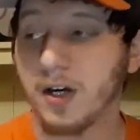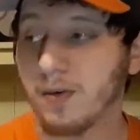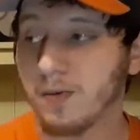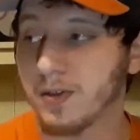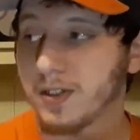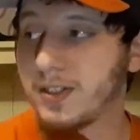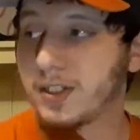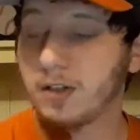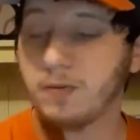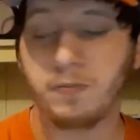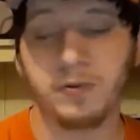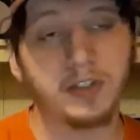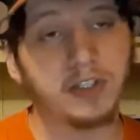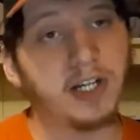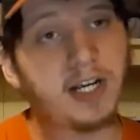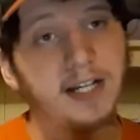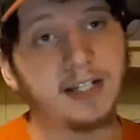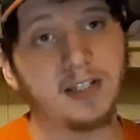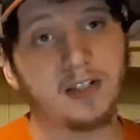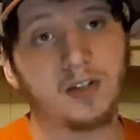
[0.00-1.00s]
We're still
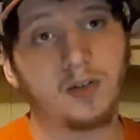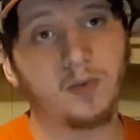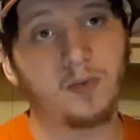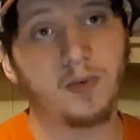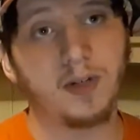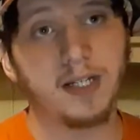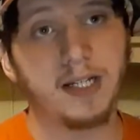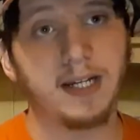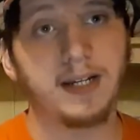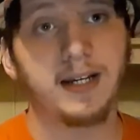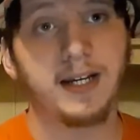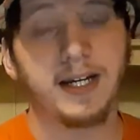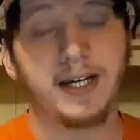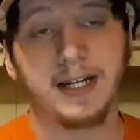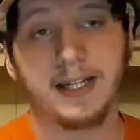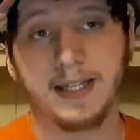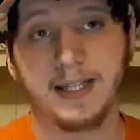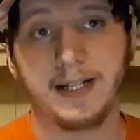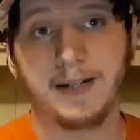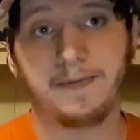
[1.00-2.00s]
projected to win
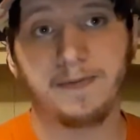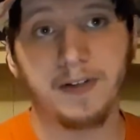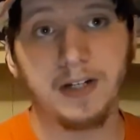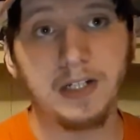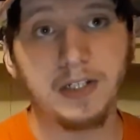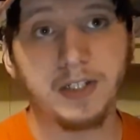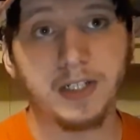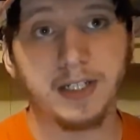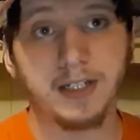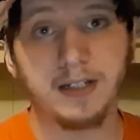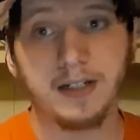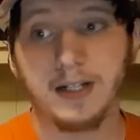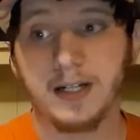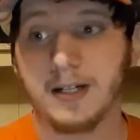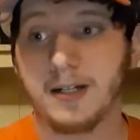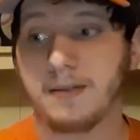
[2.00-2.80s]
the division.